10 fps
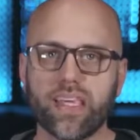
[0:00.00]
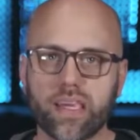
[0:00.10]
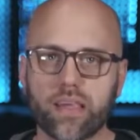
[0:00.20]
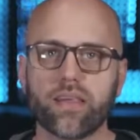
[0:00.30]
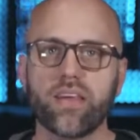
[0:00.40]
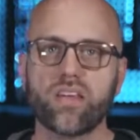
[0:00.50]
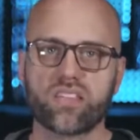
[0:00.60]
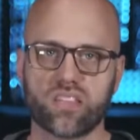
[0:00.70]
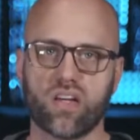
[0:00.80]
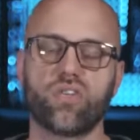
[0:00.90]
being
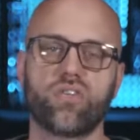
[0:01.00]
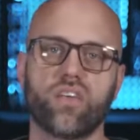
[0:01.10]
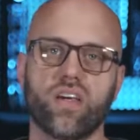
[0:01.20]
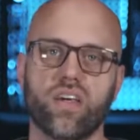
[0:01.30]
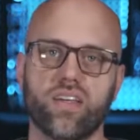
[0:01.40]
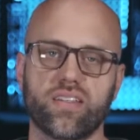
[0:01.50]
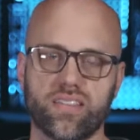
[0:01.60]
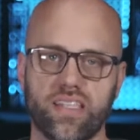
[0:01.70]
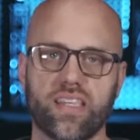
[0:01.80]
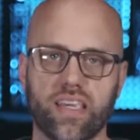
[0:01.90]

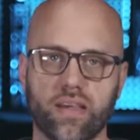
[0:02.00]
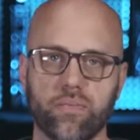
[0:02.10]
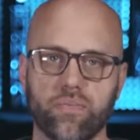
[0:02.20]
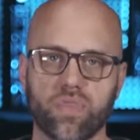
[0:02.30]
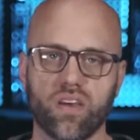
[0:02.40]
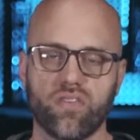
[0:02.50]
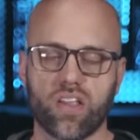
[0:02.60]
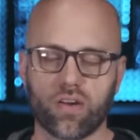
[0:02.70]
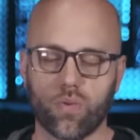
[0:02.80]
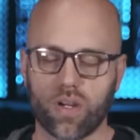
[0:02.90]
self-seeking.
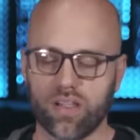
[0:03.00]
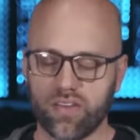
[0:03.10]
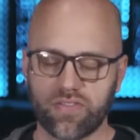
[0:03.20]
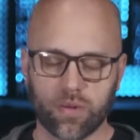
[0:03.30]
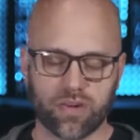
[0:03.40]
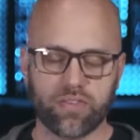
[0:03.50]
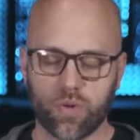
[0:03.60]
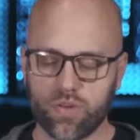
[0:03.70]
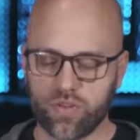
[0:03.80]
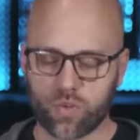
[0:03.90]
Father, I want to lift up
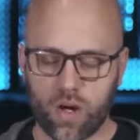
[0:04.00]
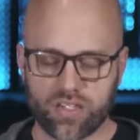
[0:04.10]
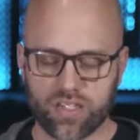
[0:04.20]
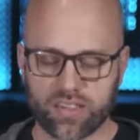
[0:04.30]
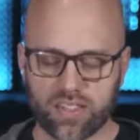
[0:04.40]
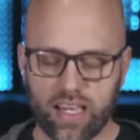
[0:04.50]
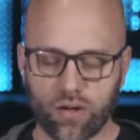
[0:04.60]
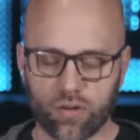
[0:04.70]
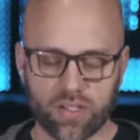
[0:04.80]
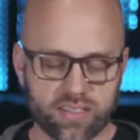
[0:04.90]
everyone who's watching today
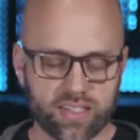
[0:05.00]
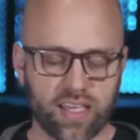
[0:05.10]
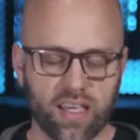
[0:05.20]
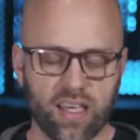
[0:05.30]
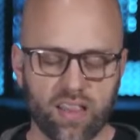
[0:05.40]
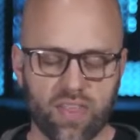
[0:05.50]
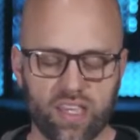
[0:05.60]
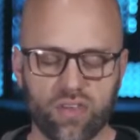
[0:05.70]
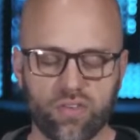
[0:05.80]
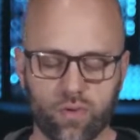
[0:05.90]
or listening.
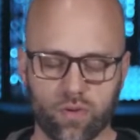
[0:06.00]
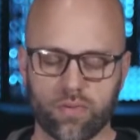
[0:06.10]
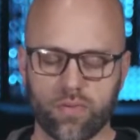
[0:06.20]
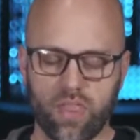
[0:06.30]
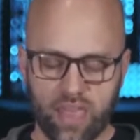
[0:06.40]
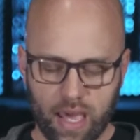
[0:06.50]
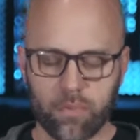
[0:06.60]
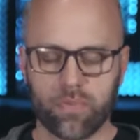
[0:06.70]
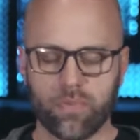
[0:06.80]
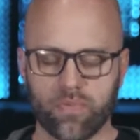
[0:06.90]
Thank you for
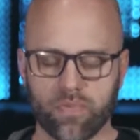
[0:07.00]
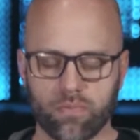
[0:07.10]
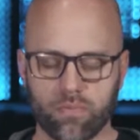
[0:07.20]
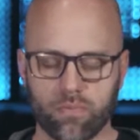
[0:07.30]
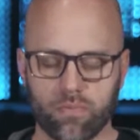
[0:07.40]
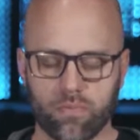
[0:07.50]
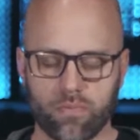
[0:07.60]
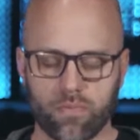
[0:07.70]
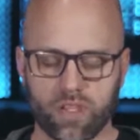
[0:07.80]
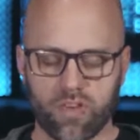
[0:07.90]
them.
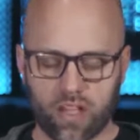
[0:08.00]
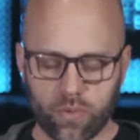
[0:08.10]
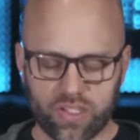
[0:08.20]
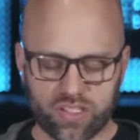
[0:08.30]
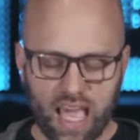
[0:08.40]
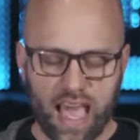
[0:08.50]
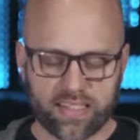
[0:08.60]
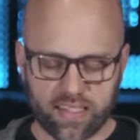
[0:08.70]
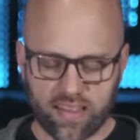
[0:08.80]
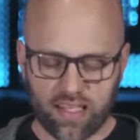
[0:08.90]
Father, we just
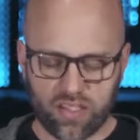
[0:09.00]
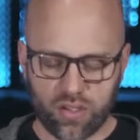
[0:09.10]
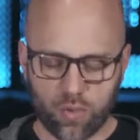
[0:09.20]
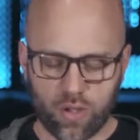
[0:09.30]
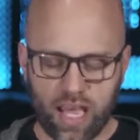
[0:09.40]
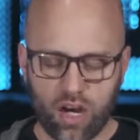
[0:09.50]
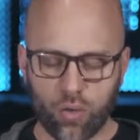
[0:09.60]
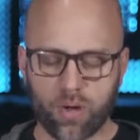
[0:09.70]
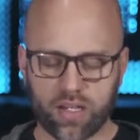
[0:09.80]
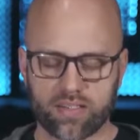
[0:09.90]
ask that you would
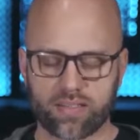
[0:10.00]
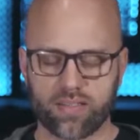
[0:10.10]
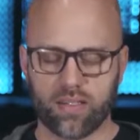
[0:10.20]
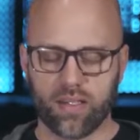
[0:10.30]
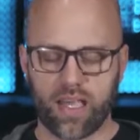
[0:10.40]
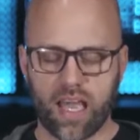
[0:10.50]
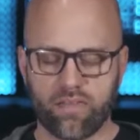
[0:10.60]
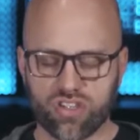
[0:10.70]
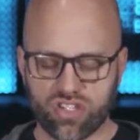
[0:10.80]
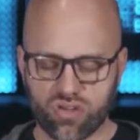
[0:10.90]
help us
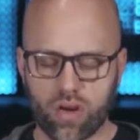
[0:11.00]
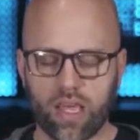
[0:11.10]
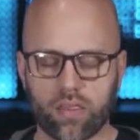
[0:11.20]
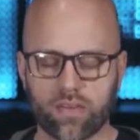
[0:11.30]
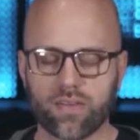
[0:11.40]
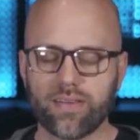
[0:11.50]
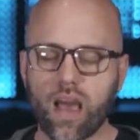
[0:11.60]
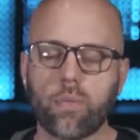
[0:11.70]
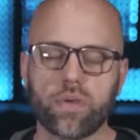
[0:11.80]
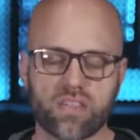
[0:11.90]
have the strength to
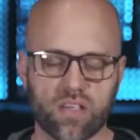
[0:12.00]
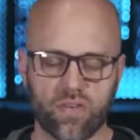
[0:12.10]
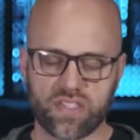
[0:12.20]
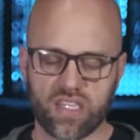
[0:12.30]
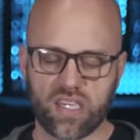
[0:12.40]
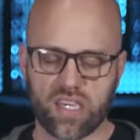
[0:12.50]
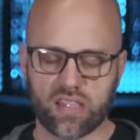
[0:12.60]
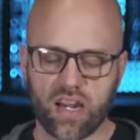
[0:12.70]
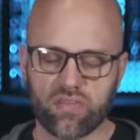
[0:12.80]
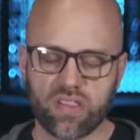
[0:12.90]
not be
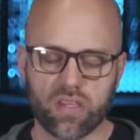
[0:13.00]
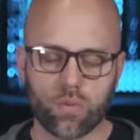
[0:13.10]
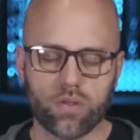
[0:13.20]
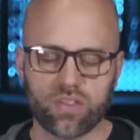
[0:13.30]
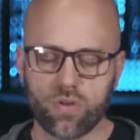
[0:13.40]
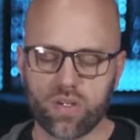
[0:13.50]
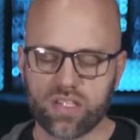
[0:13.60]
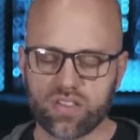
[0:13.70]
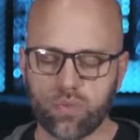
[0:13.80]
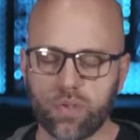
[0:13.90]
self-seeking, that everything we do
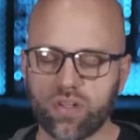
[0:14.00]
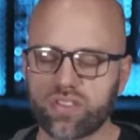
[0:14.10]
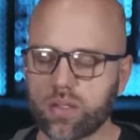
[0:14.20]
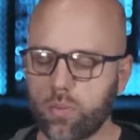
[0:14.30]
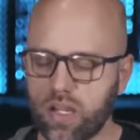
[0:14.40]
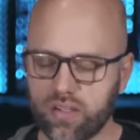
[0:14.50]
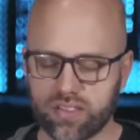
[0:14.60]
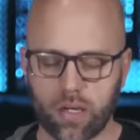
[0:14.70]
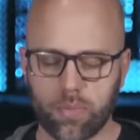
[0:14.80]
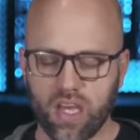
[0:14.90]
is to build someone
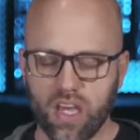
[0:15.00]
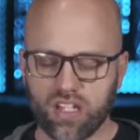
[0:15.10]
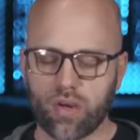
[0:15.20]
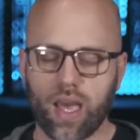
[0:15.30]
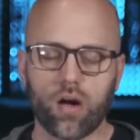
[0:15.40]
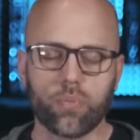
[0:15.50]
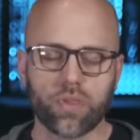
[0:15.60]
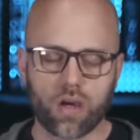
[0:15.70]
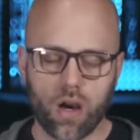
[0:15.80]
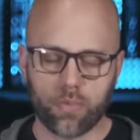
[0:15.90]
else up, to help
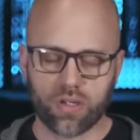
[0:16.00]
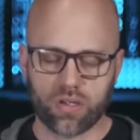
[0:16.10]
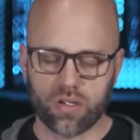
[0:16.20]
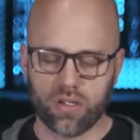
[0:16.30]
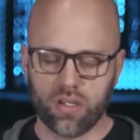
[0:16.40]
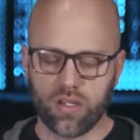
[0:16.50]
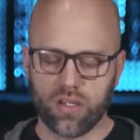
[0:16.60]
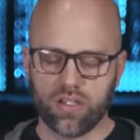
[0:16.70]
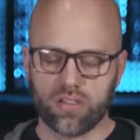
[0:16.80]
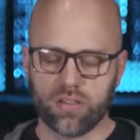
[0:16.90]
the common good.
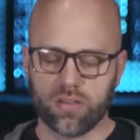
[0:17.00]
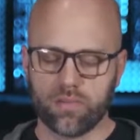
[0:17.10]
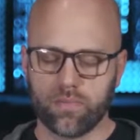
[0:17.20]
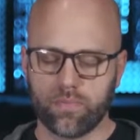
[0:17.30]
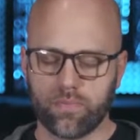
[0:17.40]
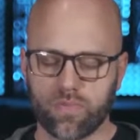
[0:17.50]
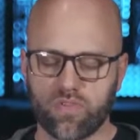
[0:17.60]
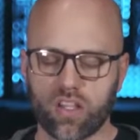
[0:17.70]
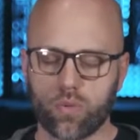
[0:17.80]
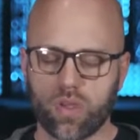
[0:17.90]

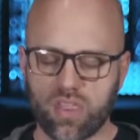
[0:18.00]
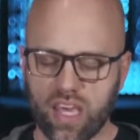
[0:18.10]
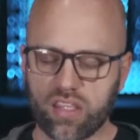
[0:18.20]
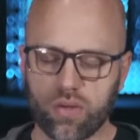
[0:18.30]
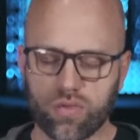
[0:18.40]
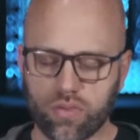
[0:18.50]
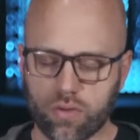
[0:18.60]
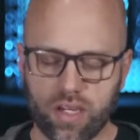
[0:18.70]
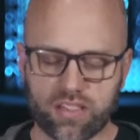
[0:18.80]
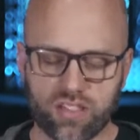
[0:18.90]
Father, we thank you for
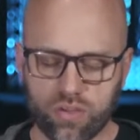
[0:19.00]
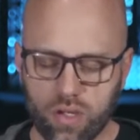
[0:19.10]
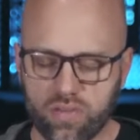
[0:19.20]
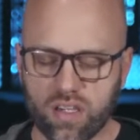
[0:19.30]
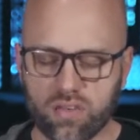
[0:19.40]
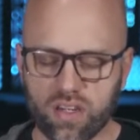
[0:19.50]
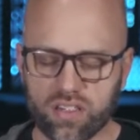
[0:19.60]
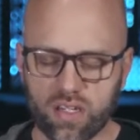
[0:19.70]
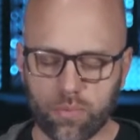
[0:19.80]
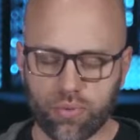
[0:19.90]
the grace that you have given
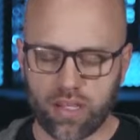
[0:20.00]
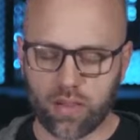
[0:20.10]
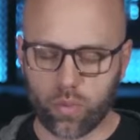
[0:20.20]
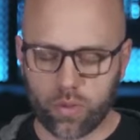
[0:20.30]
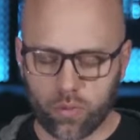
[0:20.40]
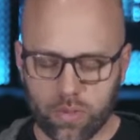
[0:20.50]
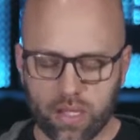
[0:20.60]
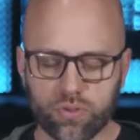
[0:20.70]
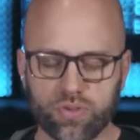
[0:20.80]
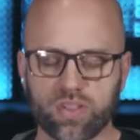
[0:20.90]
us, and I pray that we would
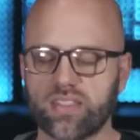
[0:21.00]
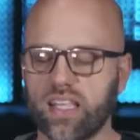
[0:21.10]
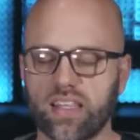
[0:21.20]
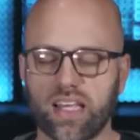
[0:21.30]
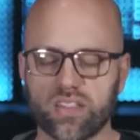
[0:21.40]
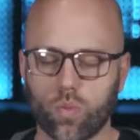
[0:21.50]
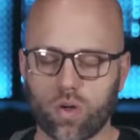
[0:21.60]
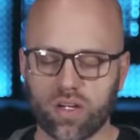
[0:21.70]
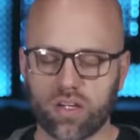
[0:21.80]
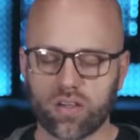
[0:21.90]
be able to extend that to
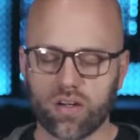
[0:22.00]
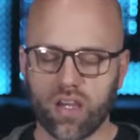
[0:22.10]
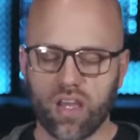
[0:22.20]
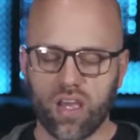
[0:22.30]
one another.